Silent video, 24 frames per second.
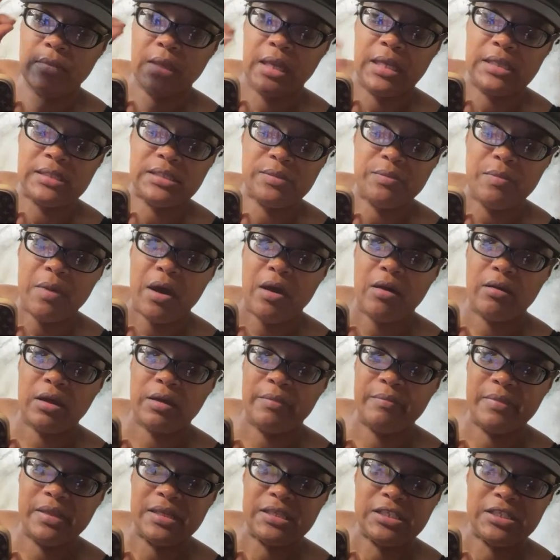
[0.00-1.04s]
a small
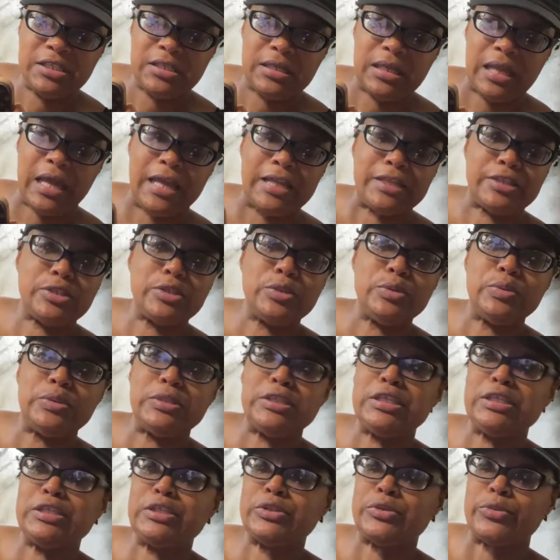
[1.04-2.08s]
commission, like two
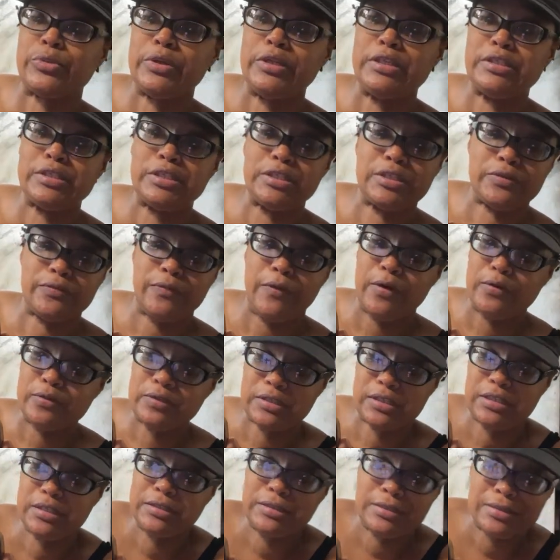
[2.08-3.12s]
cents, three cents, four
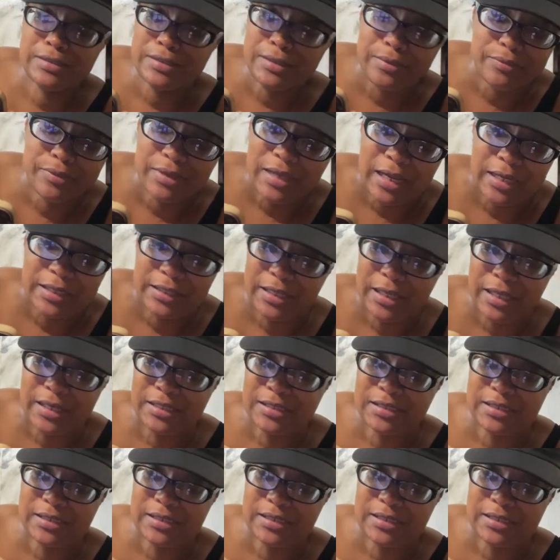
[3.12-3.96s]
cents, and something like that.